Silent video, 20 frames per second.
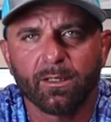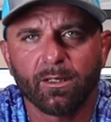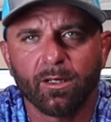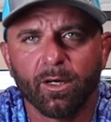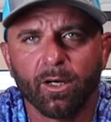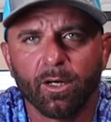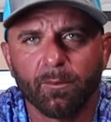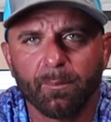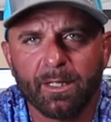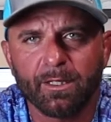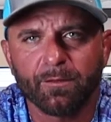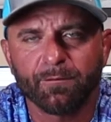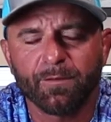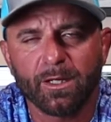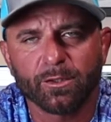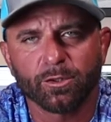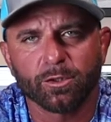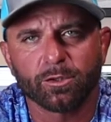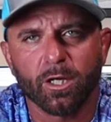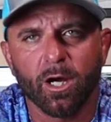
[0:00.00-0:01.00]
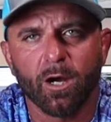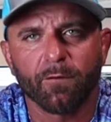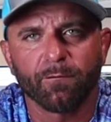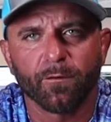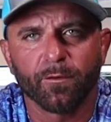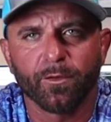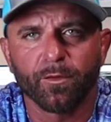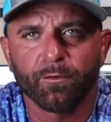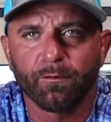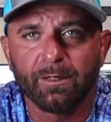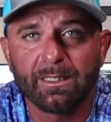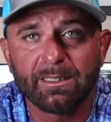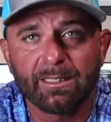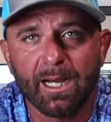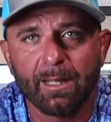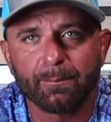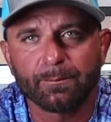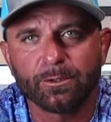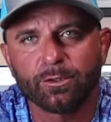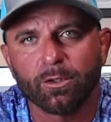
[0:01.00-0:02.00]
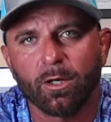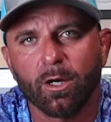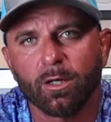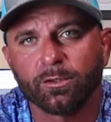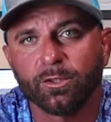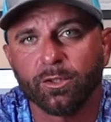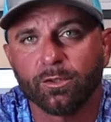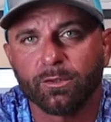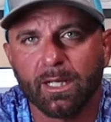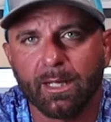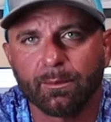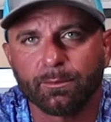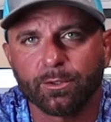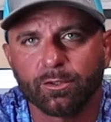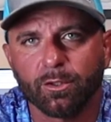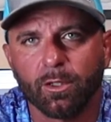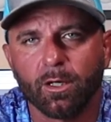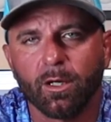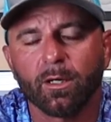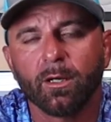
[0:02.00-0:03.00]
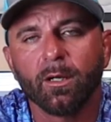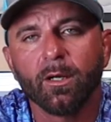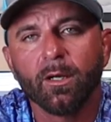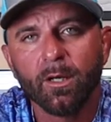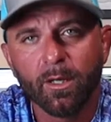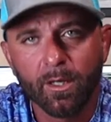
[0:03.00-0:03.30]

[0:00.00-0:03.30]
hook manufacturers offer 3 times strong, 2 times strong.